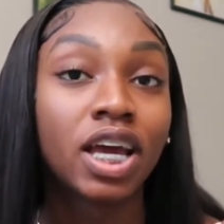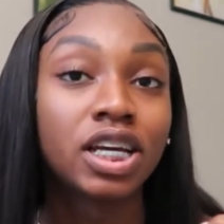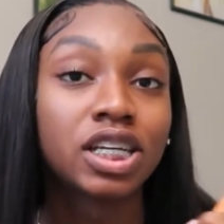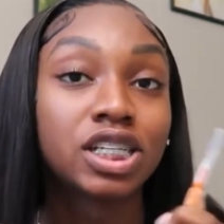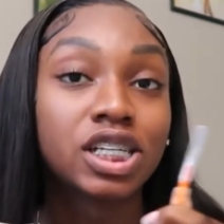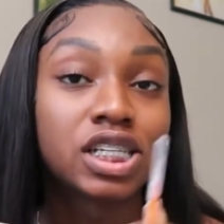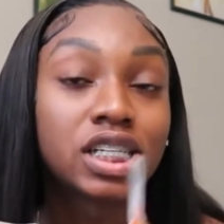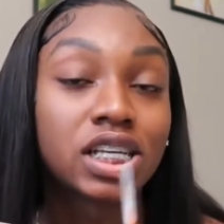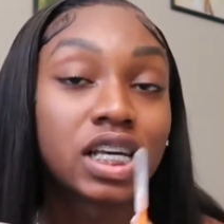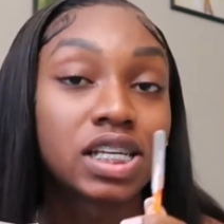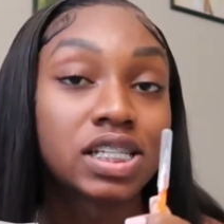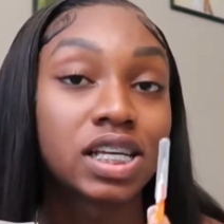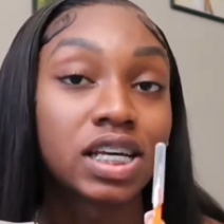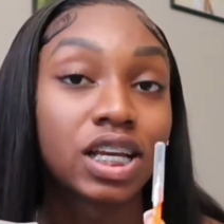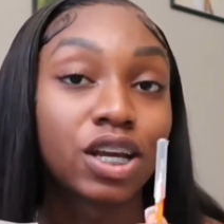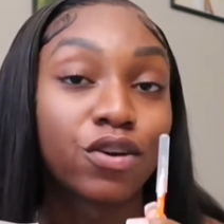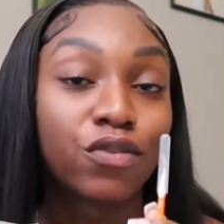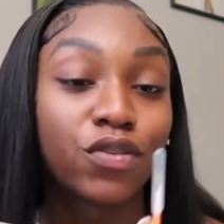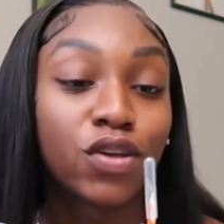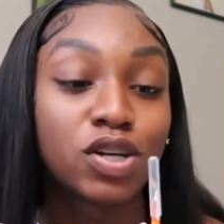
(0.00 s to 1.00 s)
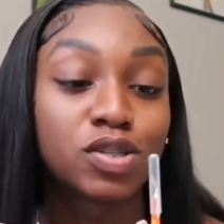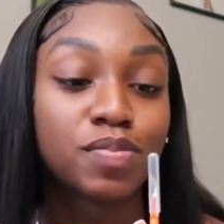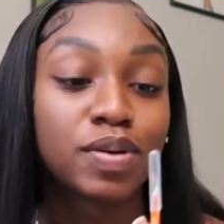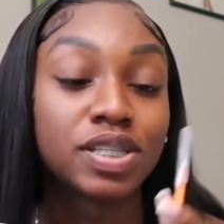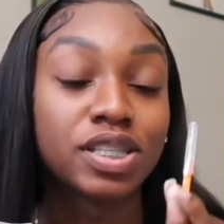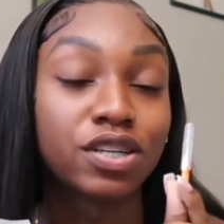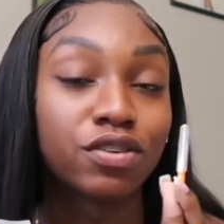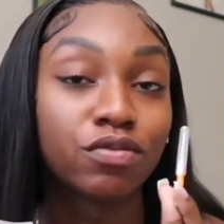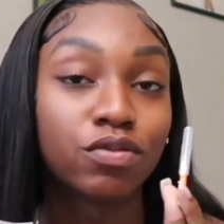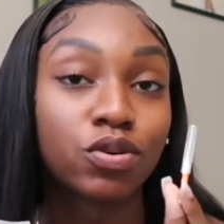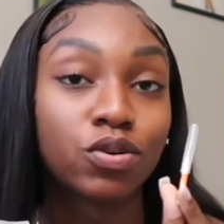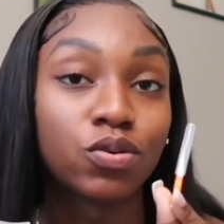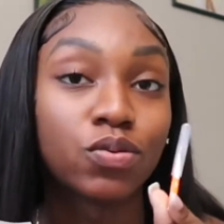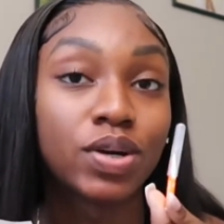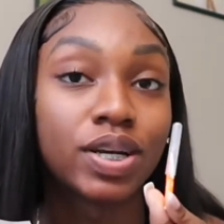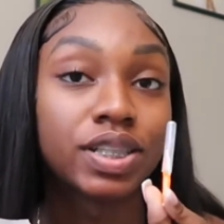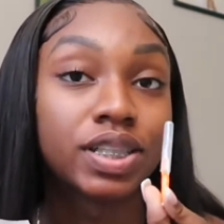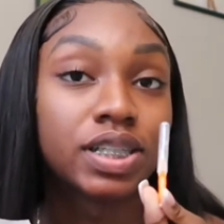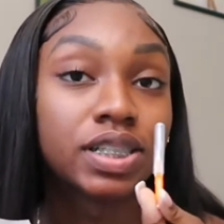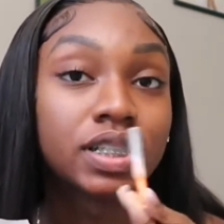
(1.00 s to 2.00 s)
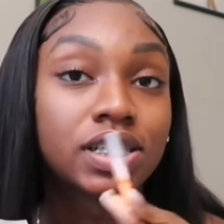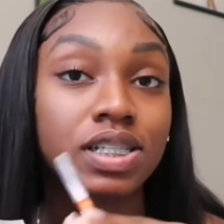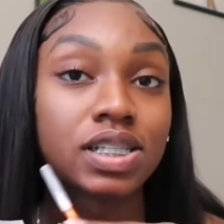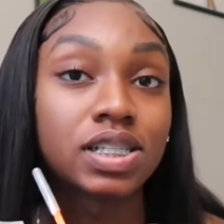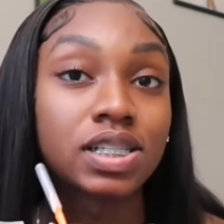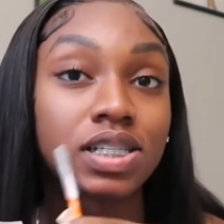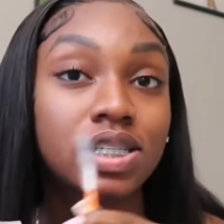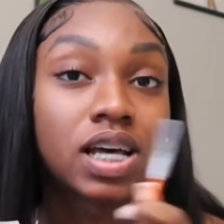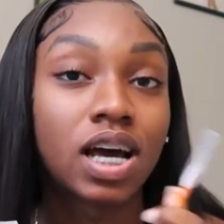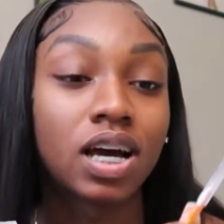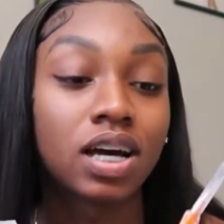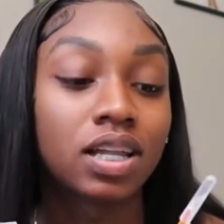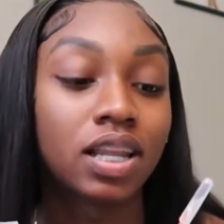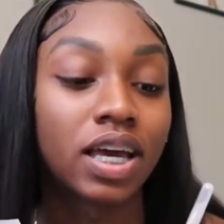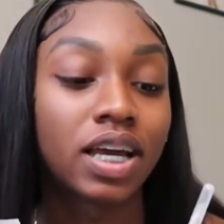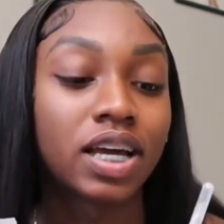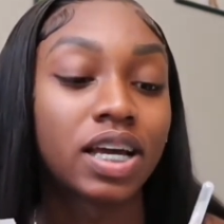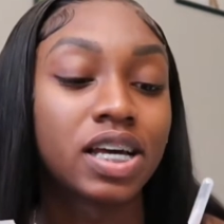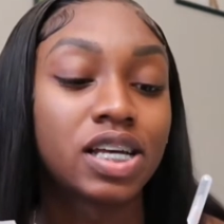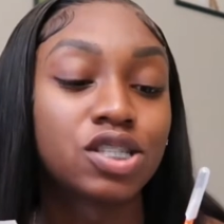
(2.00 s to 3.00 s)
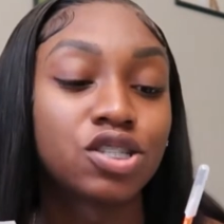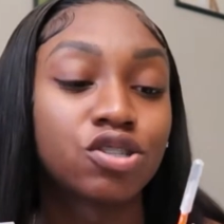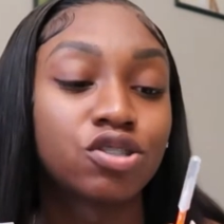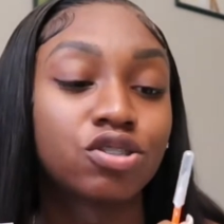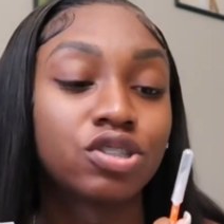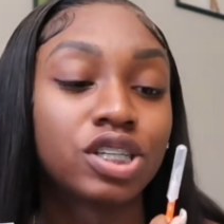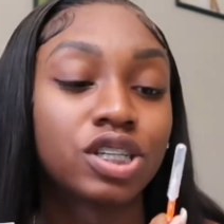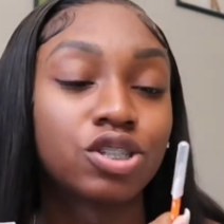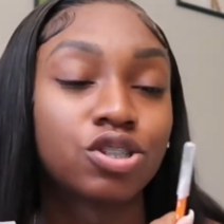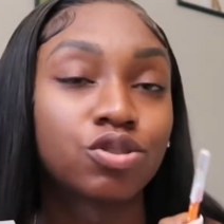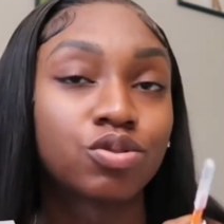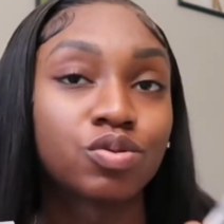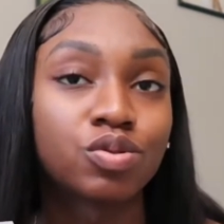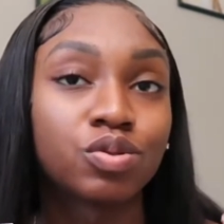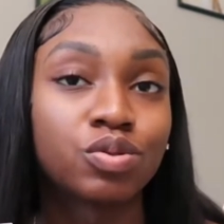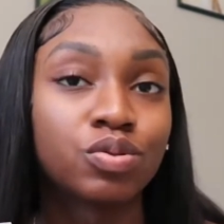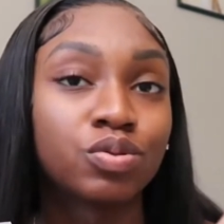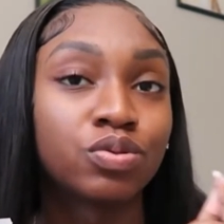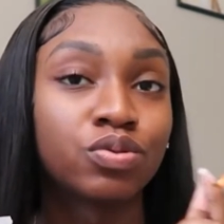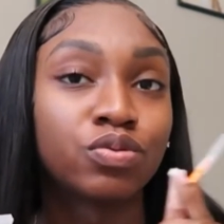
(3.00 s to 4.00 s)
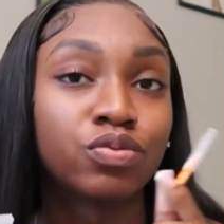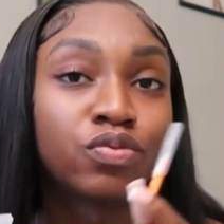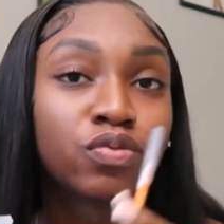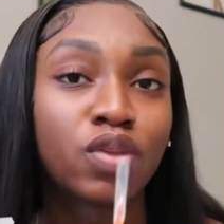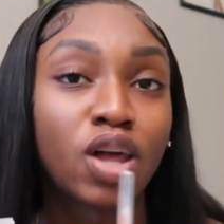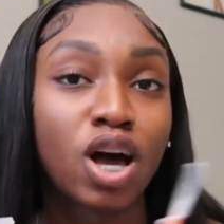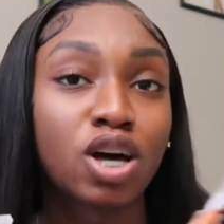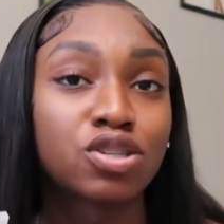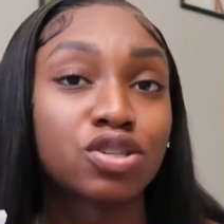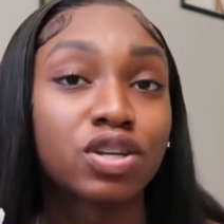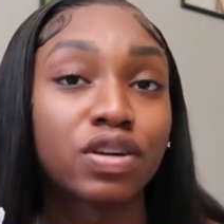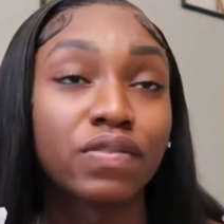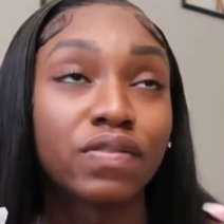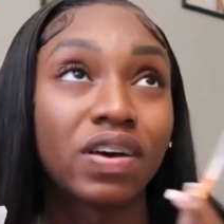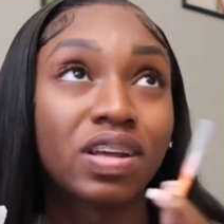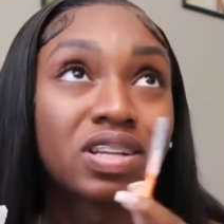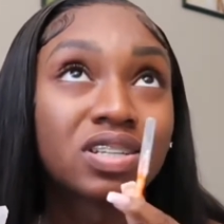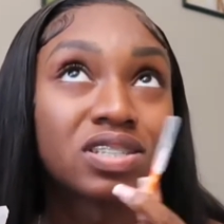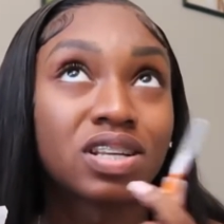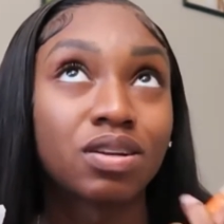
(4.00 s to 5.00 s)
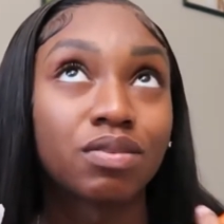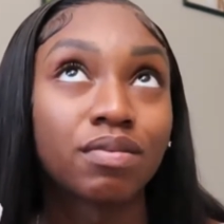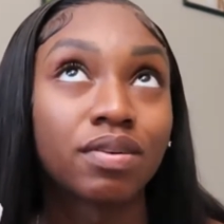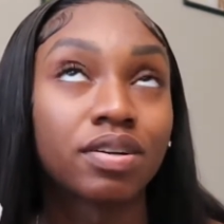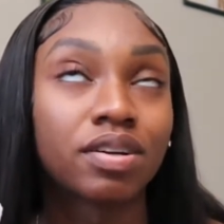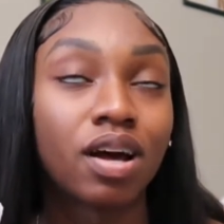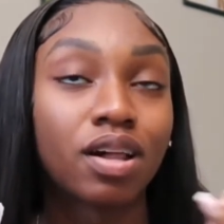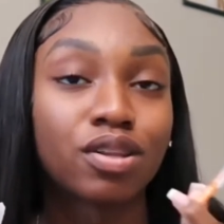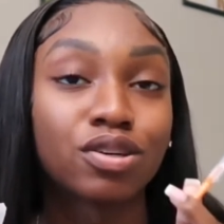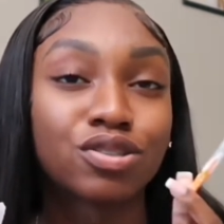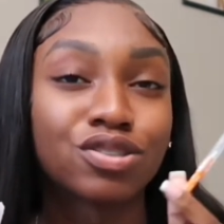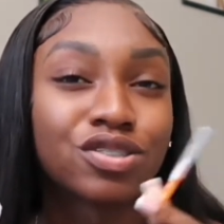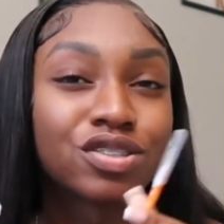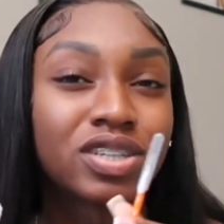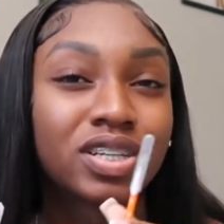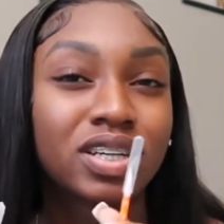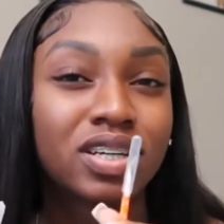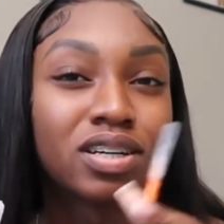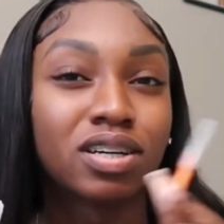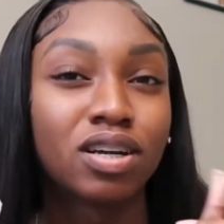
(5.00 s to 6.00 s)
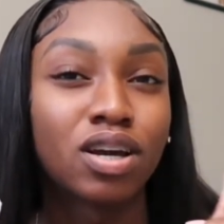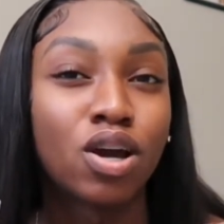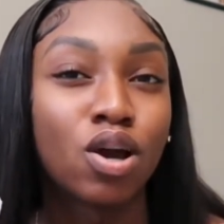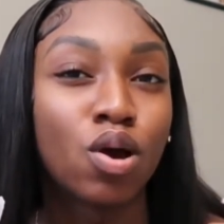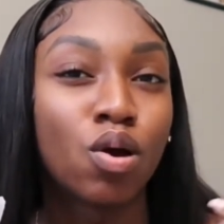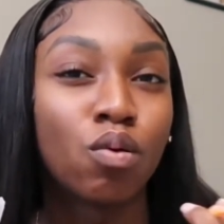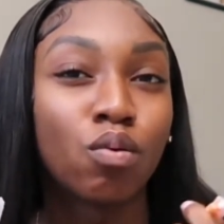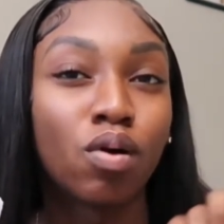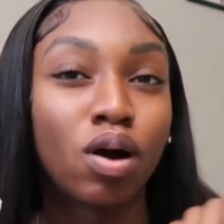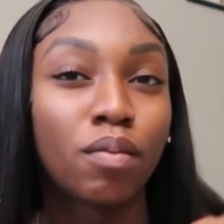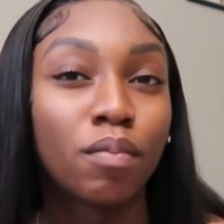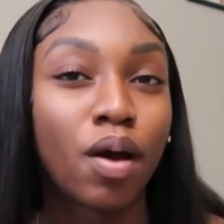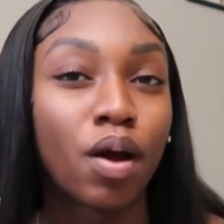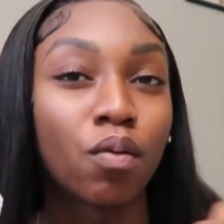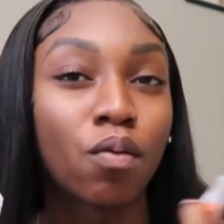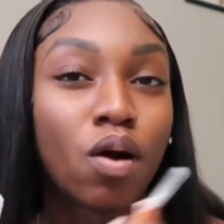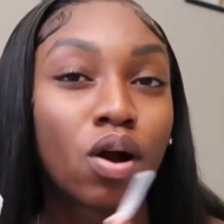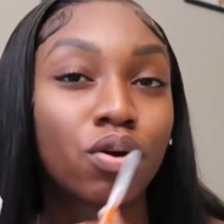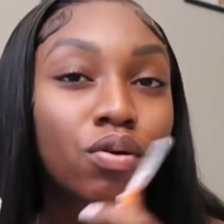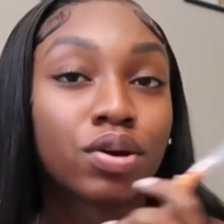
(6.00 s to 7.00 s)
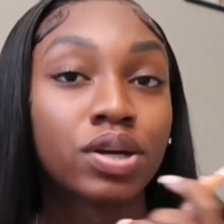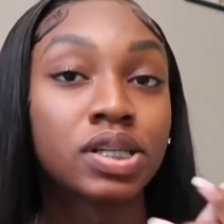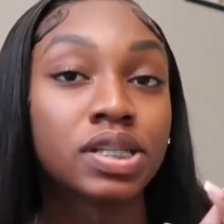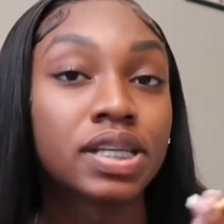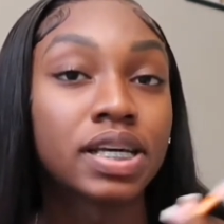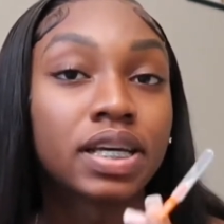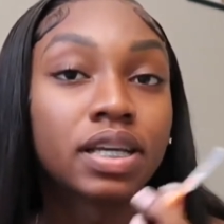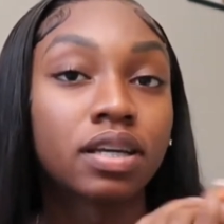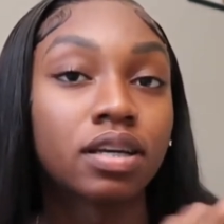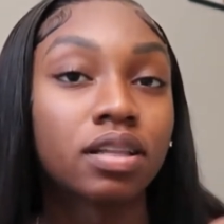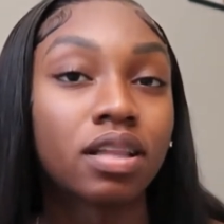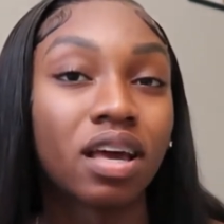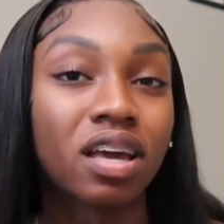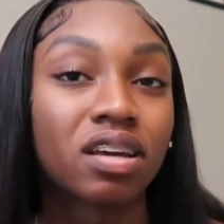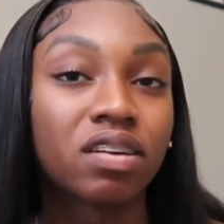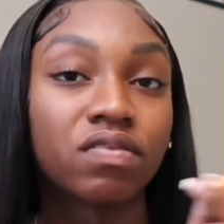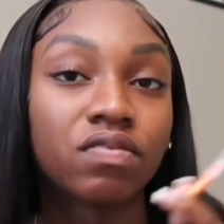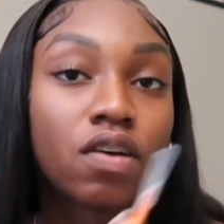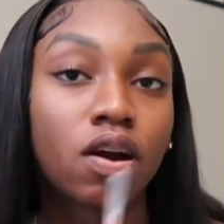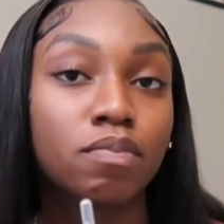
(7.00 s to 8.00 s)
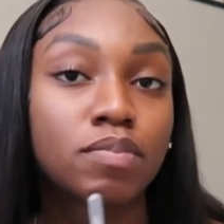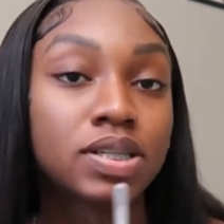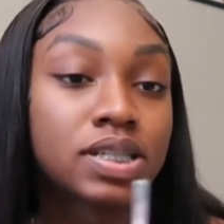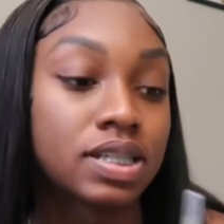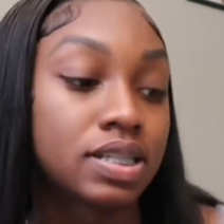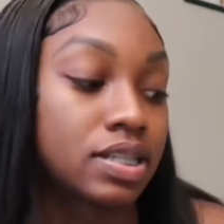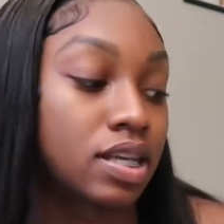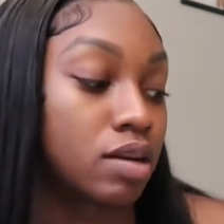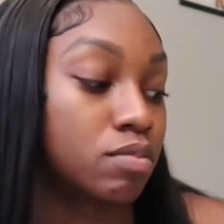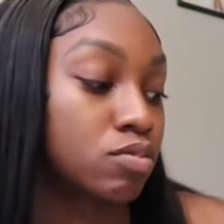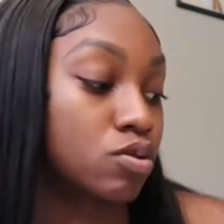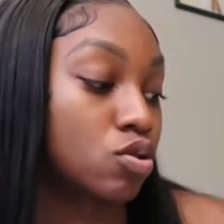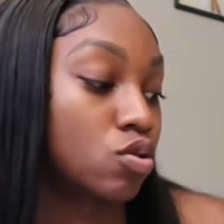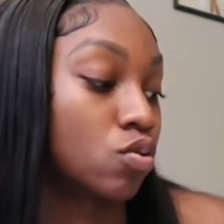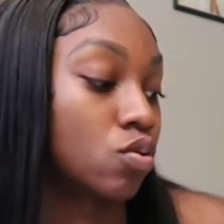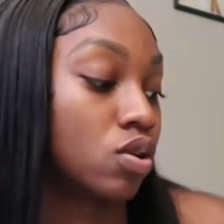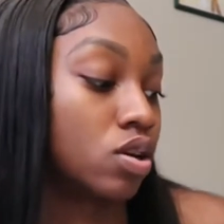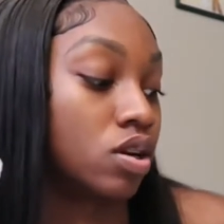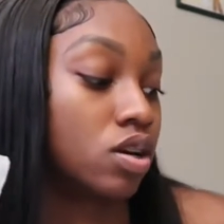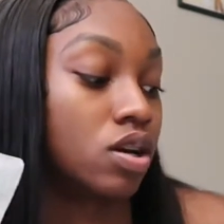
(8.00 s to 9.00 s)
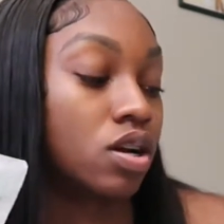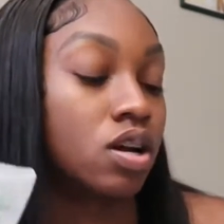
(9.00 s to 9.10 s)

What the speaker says: just in case I need to floss my teeth real quick. This is like an interdental floss. You can find this anywhere, Dollar Tree, Walmart, Walgreens, any like pharmacy type store.